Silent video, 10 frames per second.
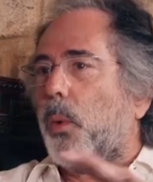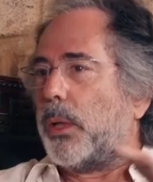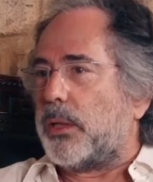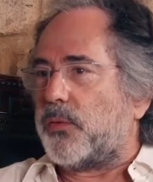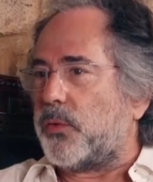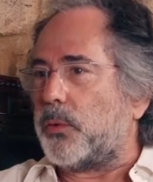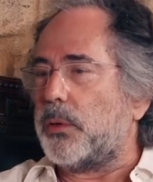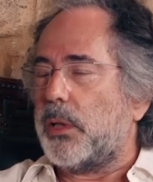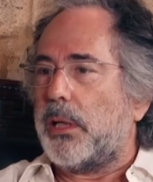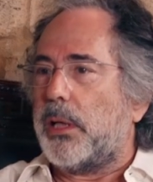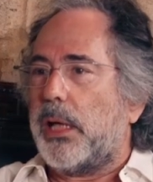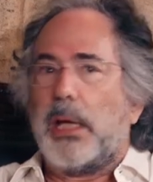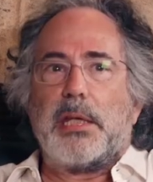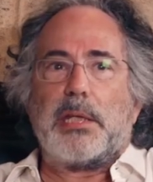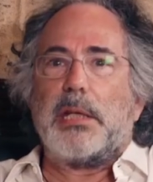wonderful.
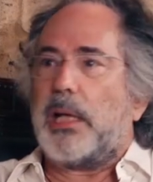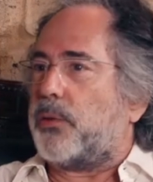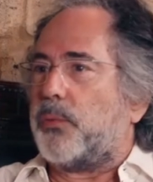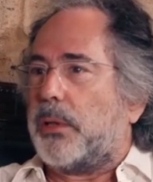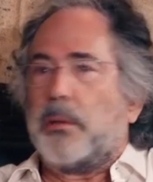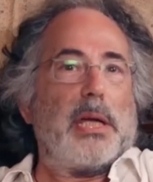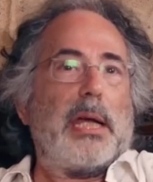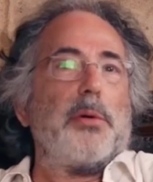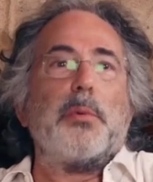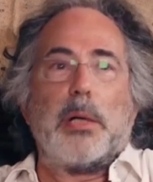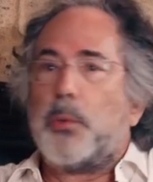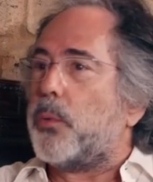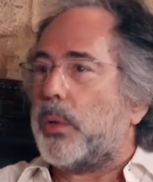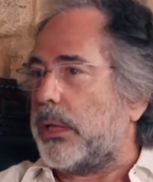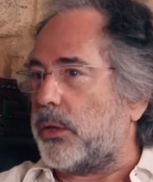Anywhere we
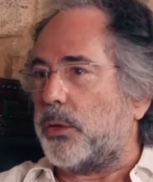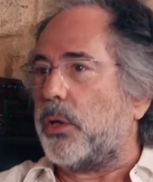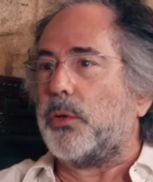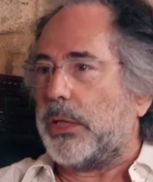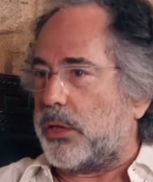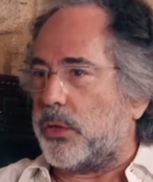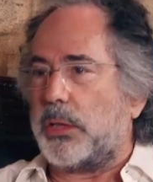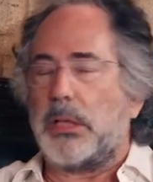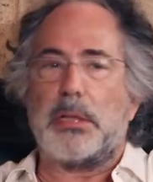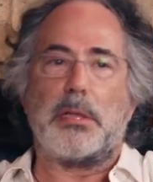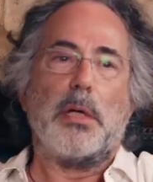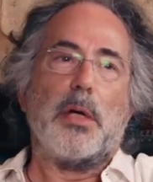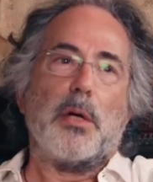wanted to go, they took us.